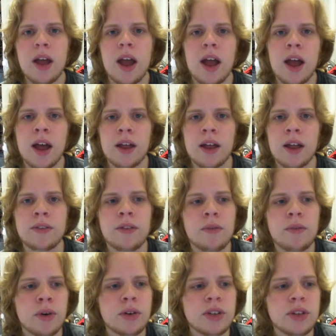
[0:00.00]
And
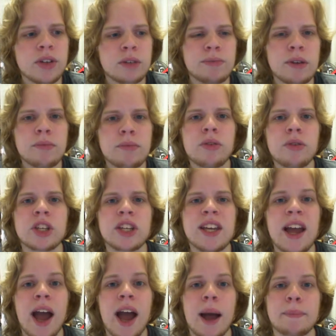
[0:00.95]
Windows XP mode is
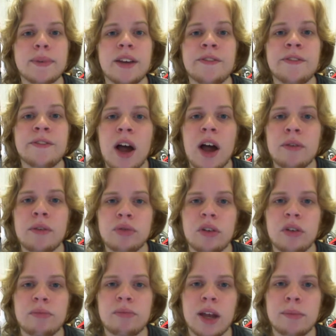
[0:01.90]
capped at
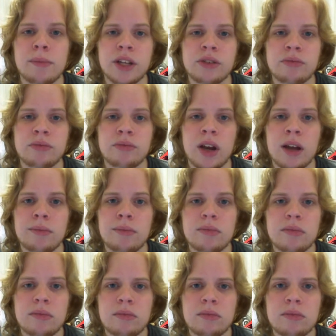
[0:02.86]
512 megabytes of RAM.
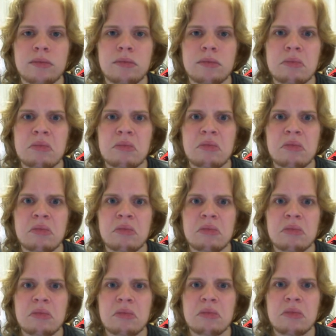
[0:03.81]

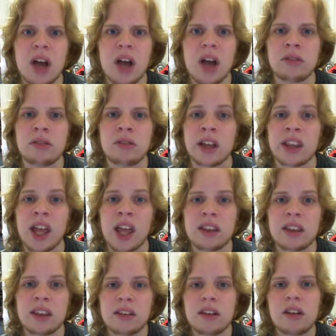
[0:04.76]
I don't like that.
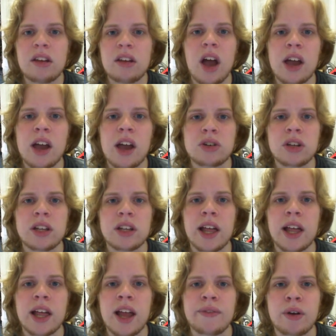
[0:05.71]
I usually
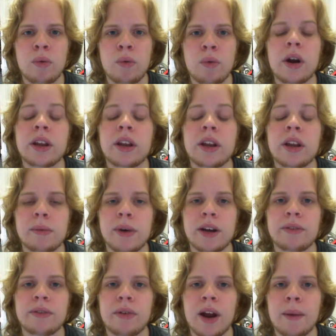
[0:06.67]
like having 1 gigabyte
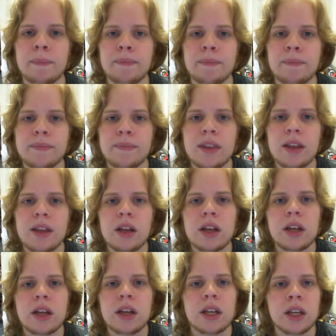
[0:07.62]
of RAM
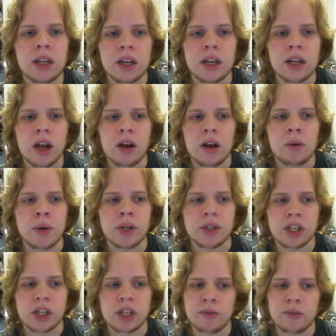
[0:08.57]
in a
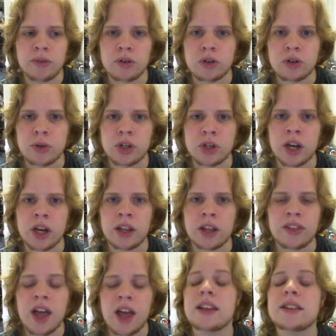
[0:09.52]
Windows XP virtual machine.
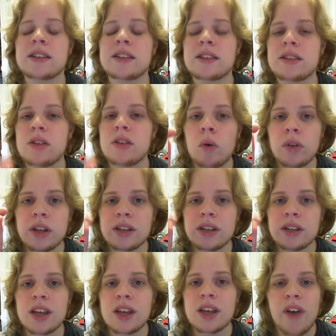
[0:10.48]
That's only to
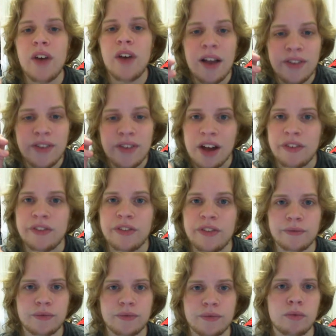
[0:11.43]
say if I have enough
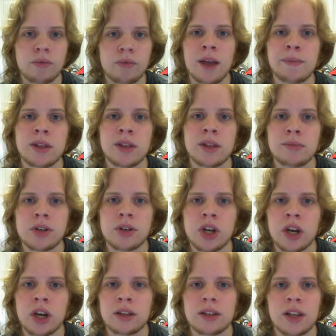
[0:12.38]
RAM in the
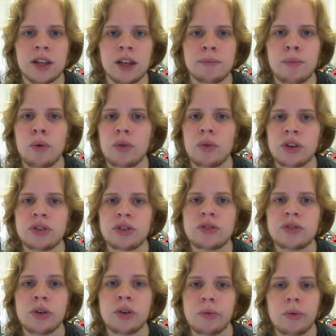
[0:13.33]
machine, like more than
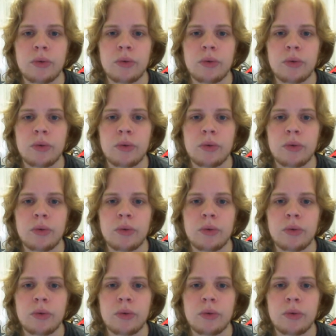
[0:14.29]
2.